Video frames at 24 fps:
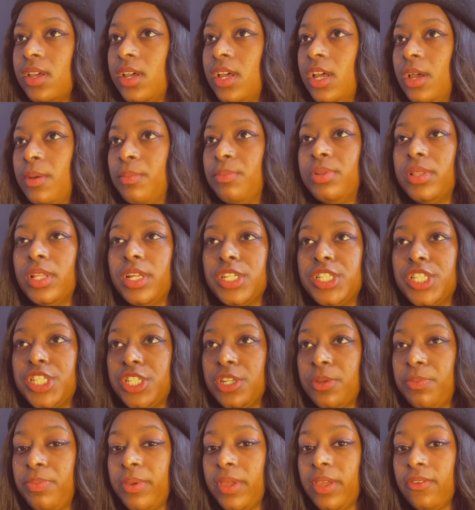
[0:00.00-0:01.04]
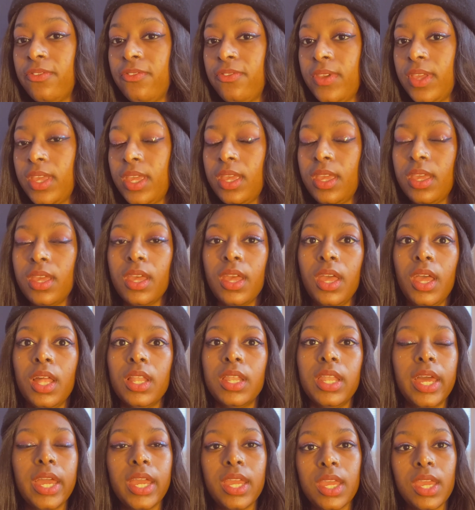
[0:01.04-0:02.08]
plus shipping fee.
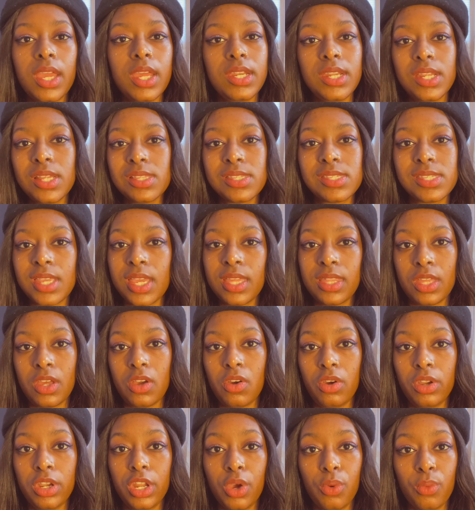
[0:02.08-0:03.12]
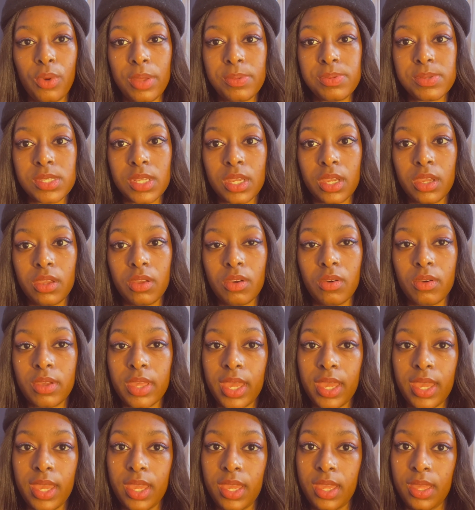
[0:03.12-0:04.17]
Like, it didn't say that on their website,
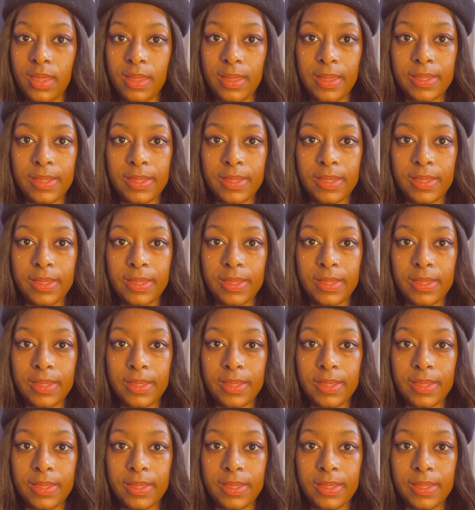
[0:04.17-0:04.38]
okay?